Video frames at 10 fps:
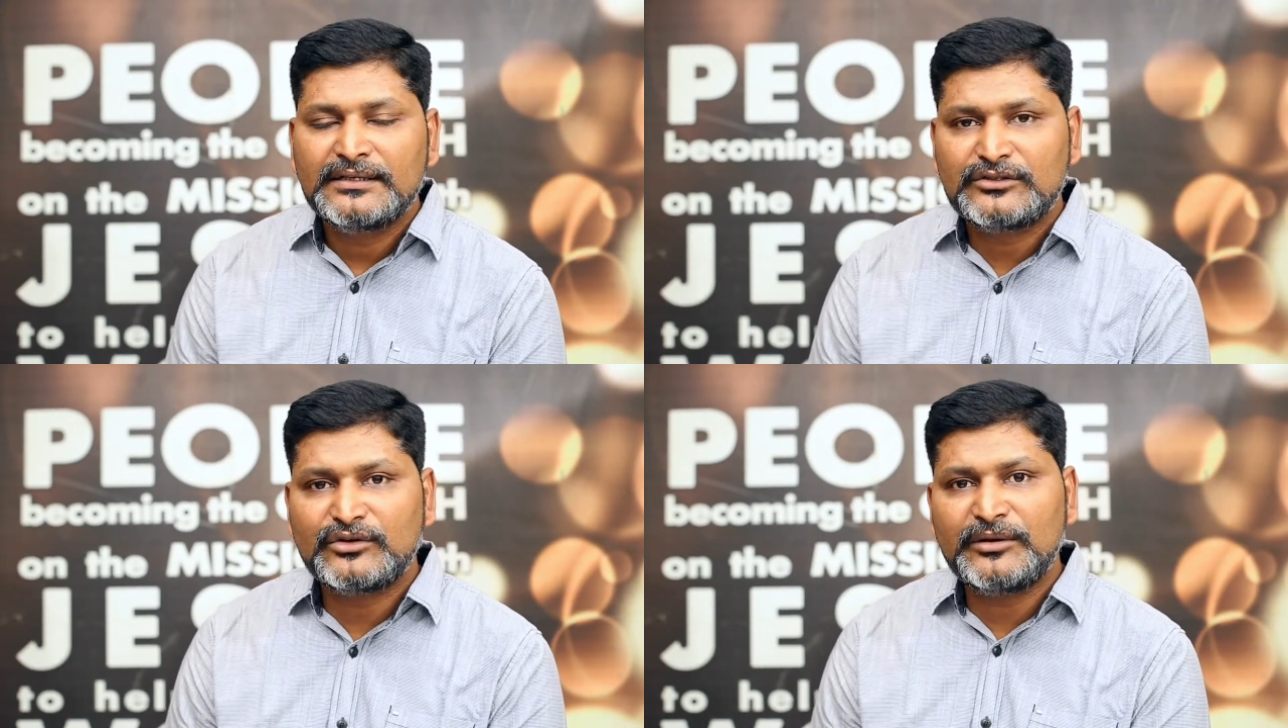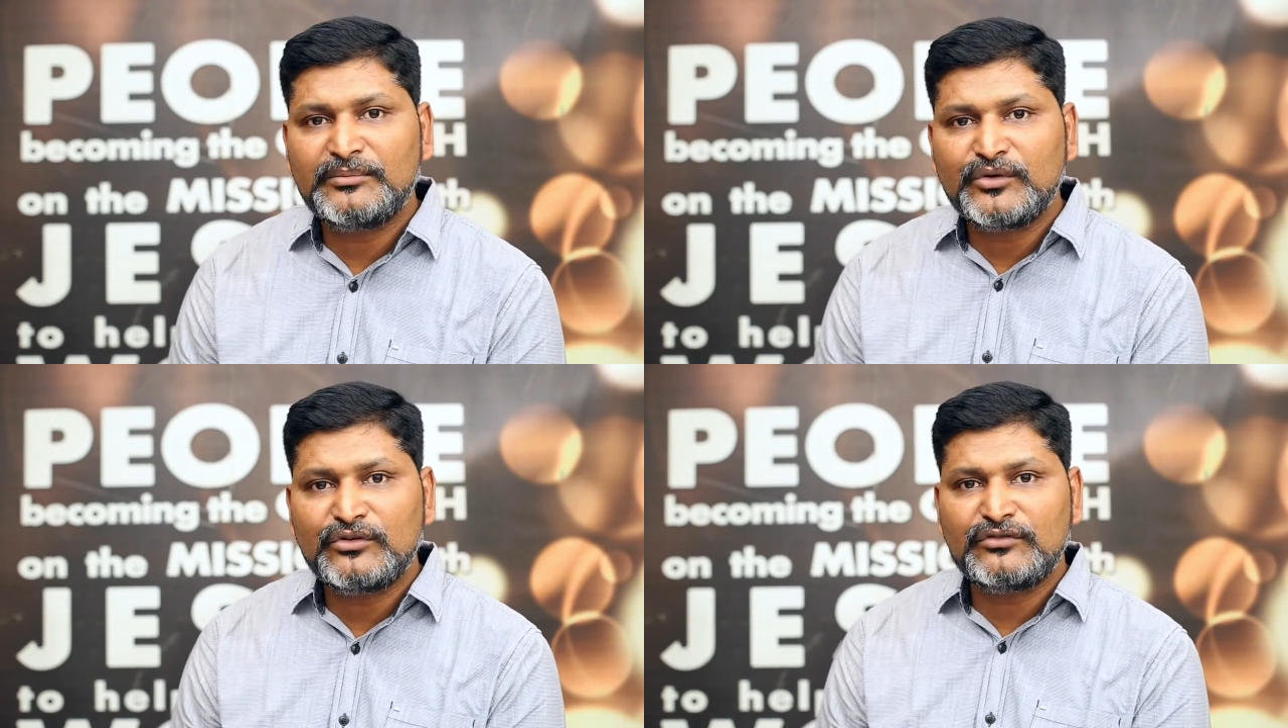to
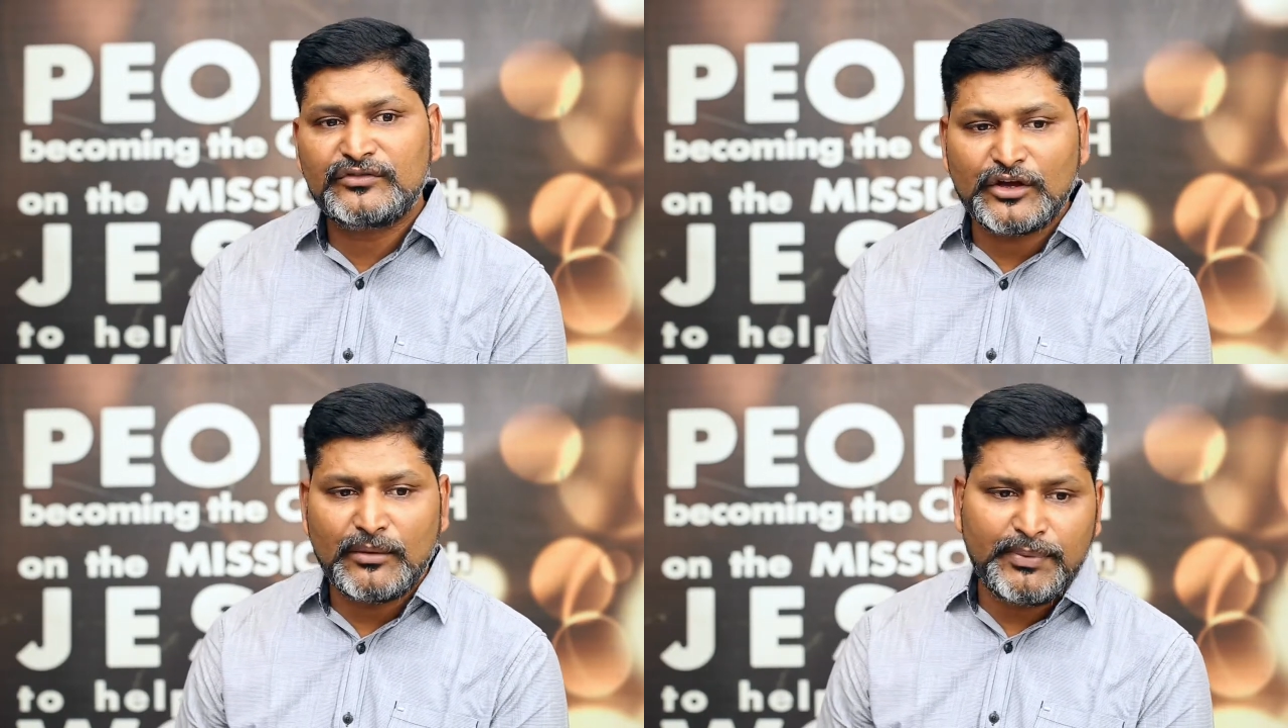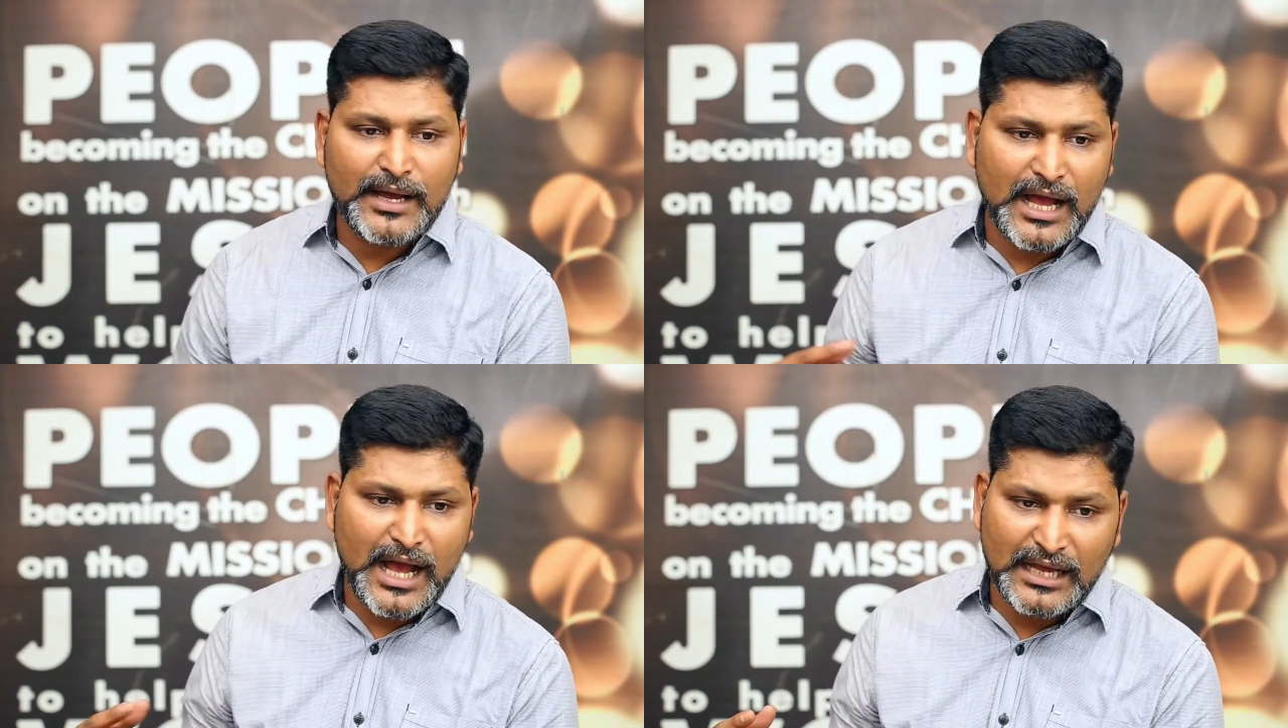remove your
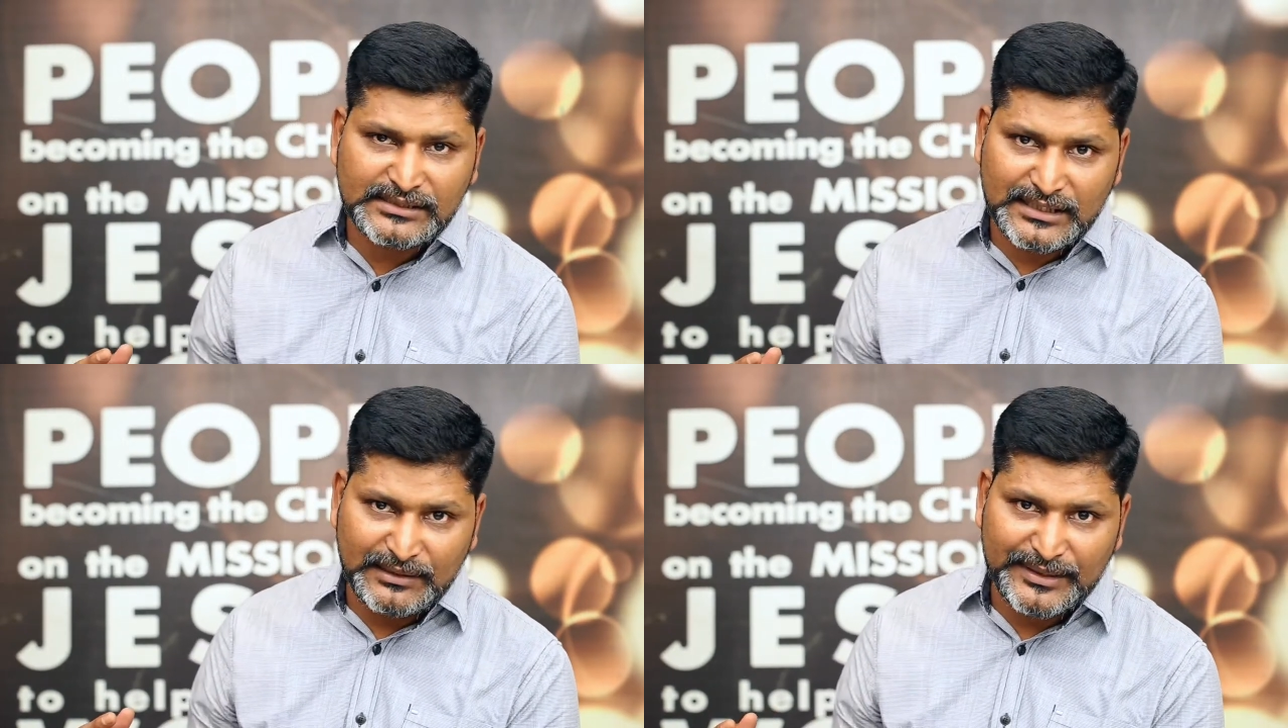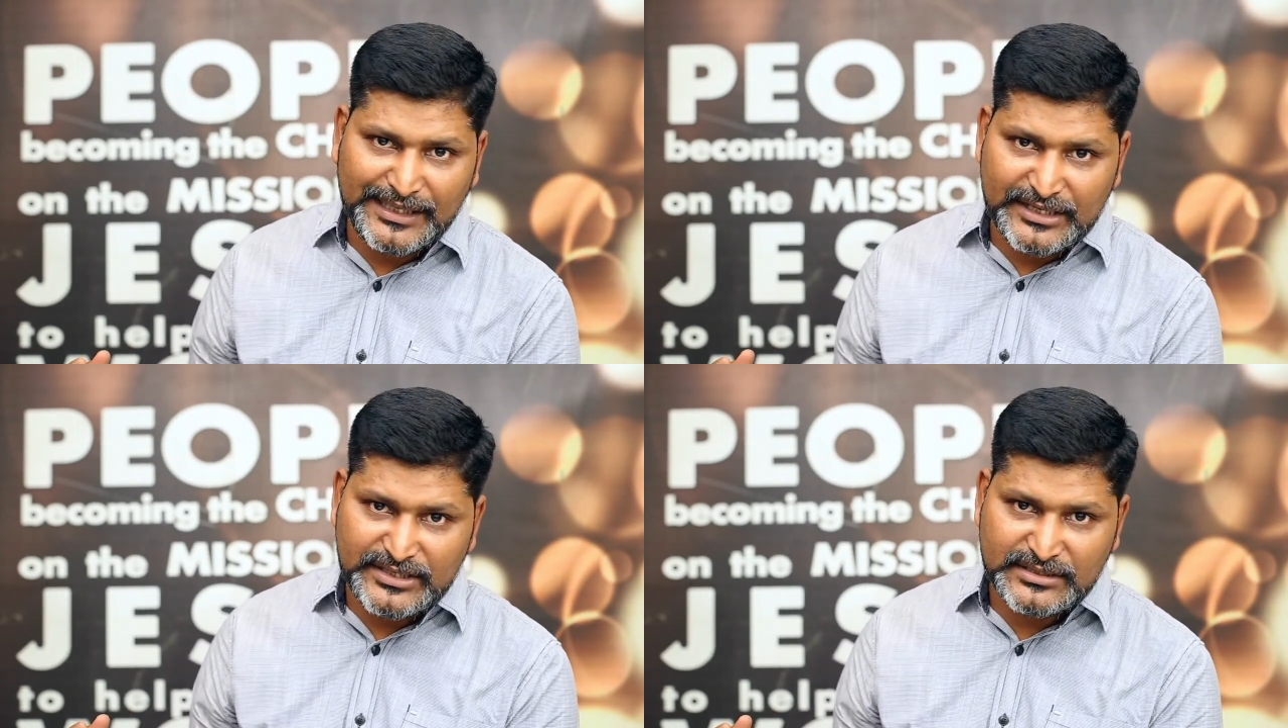past
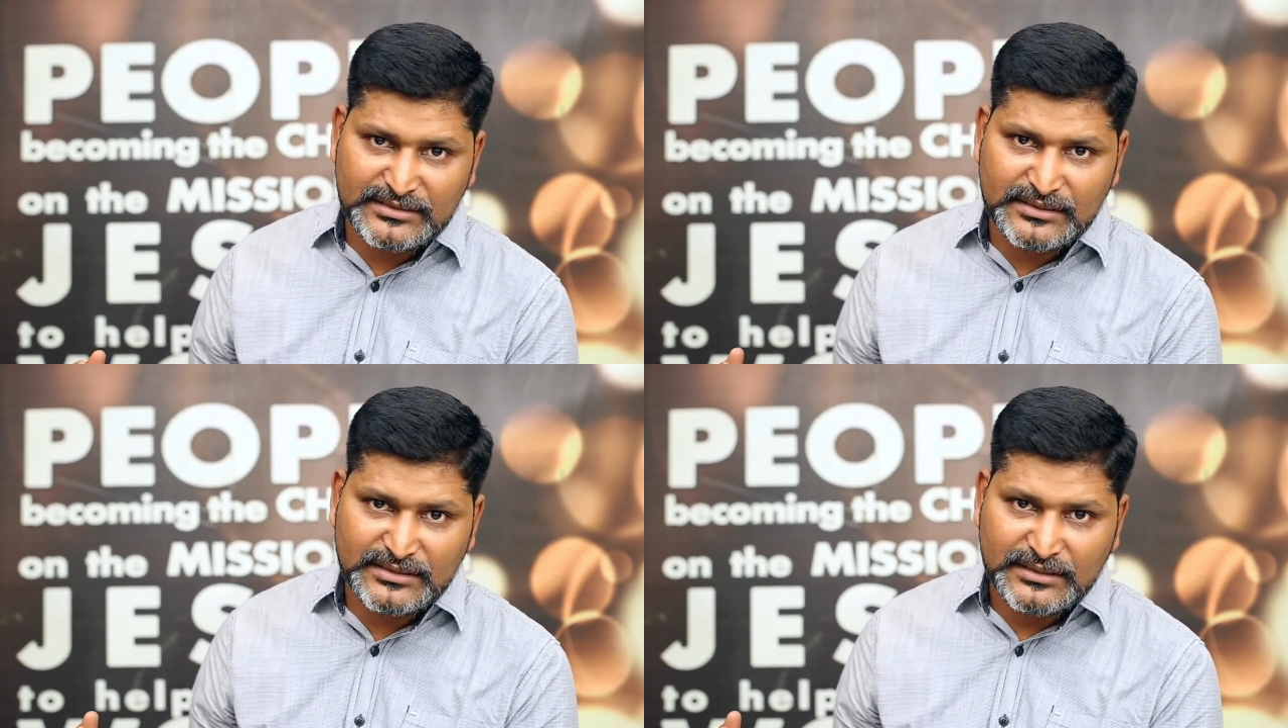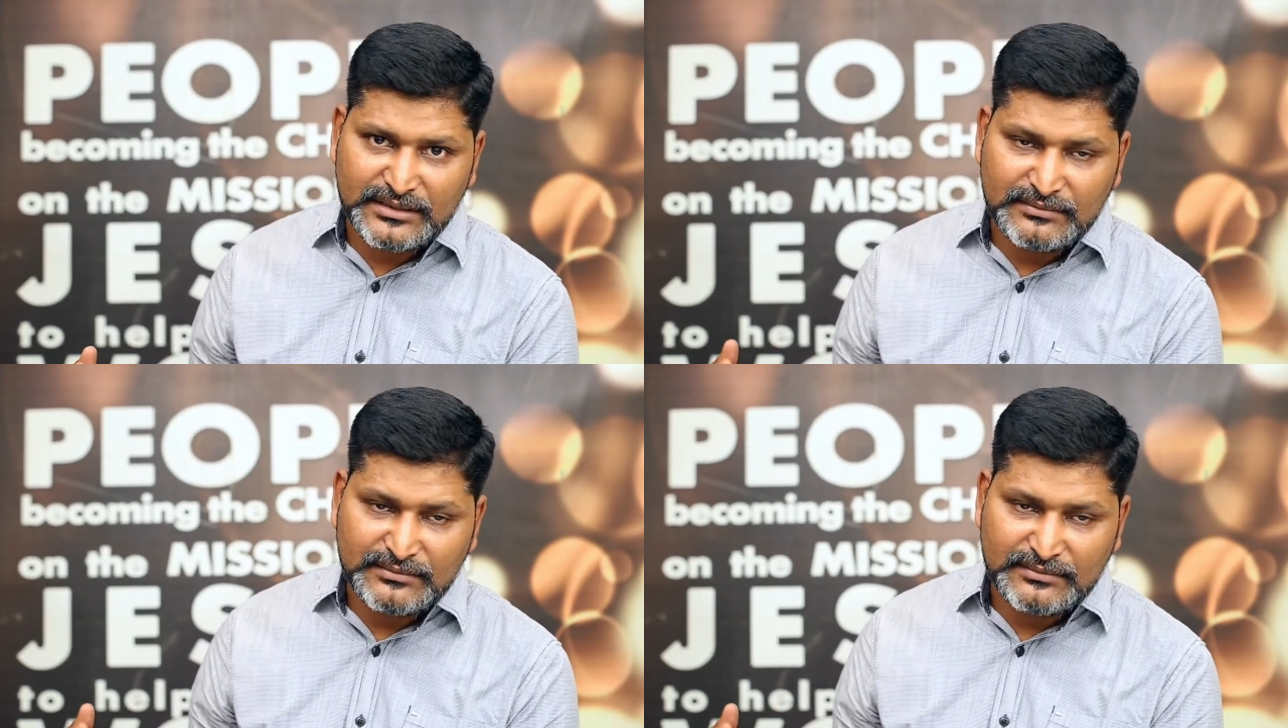limitations,